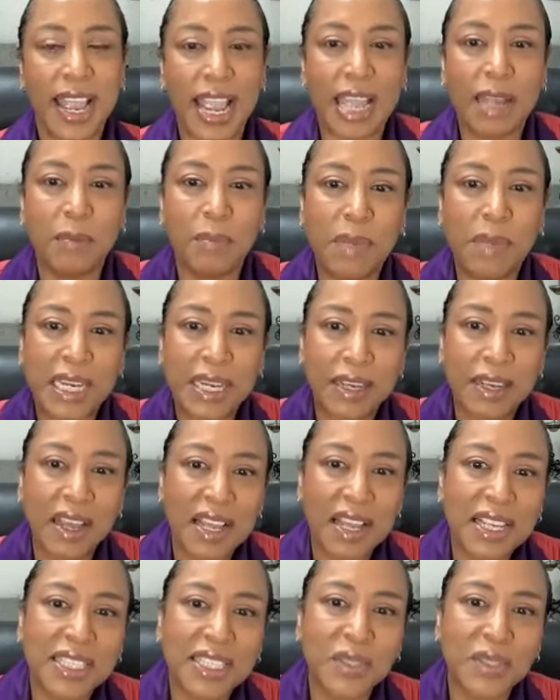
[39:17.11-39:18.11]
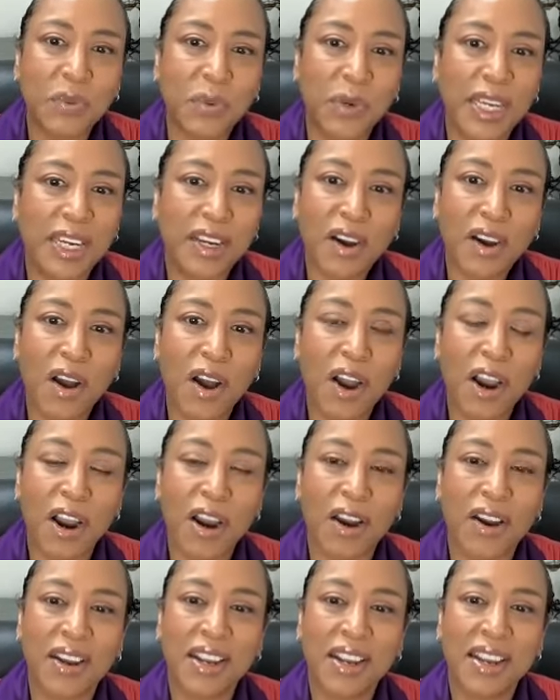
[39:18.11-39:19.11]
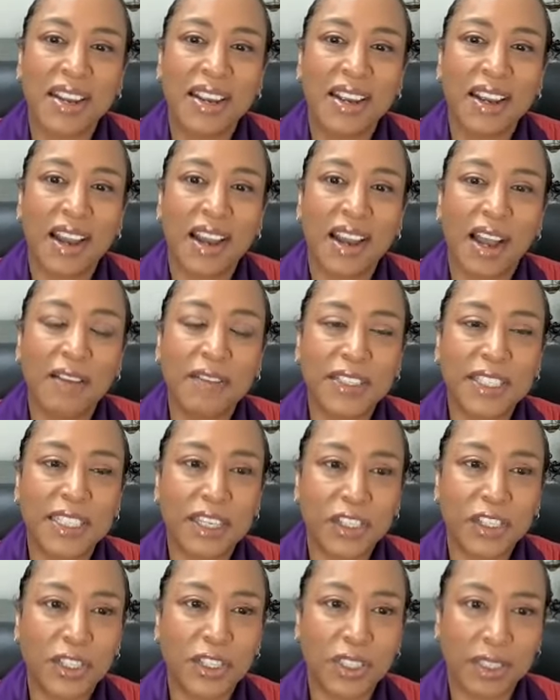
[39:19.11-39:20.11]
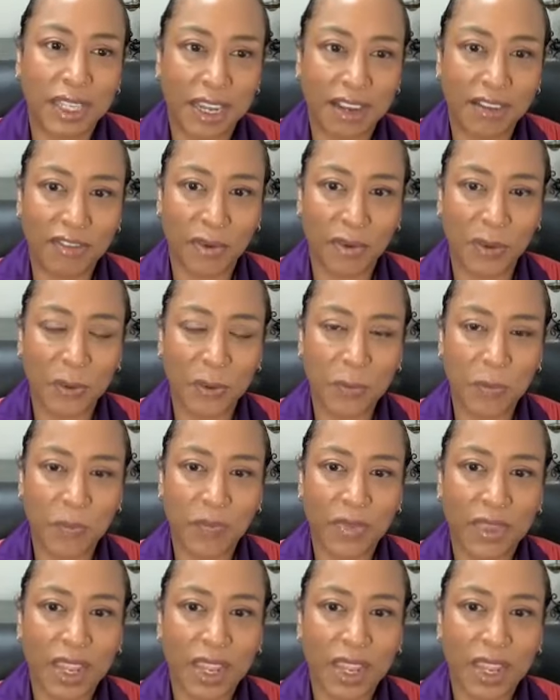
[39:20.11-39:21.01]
And because we are of such a level